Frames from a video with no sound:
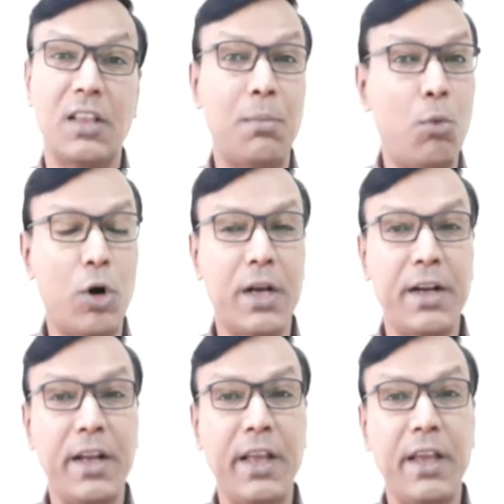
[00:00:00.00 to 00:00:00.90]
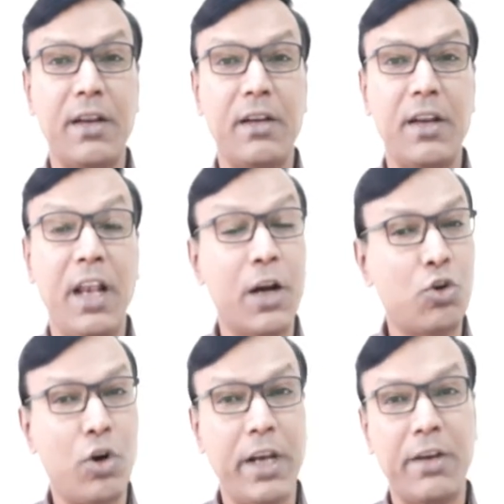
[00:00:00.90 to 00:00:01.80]
the modern day
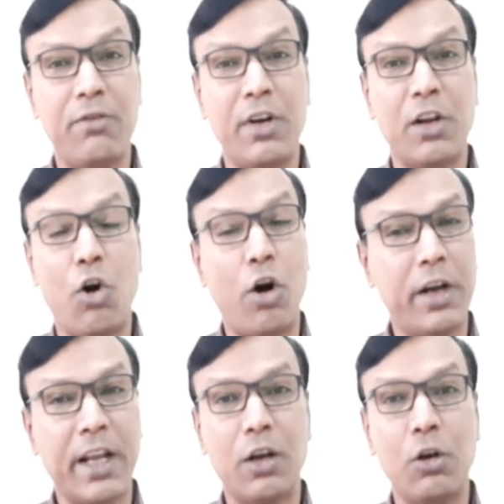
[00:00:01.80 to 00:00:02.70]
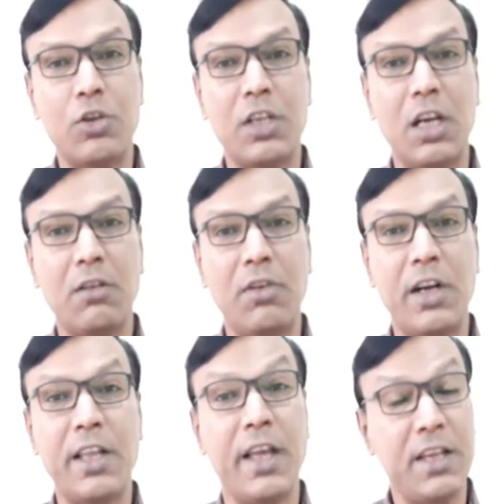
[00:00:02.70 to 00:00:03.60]
electronic word or technological
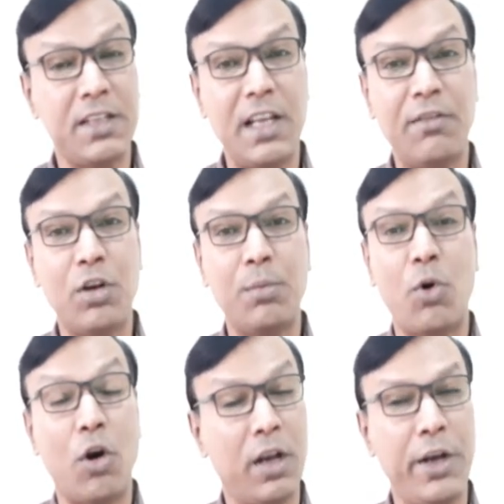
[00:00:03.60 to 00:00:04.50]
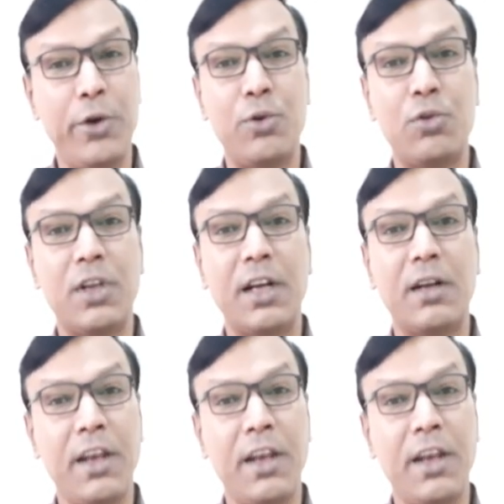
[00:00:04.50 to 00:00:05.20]
word is developed only due to the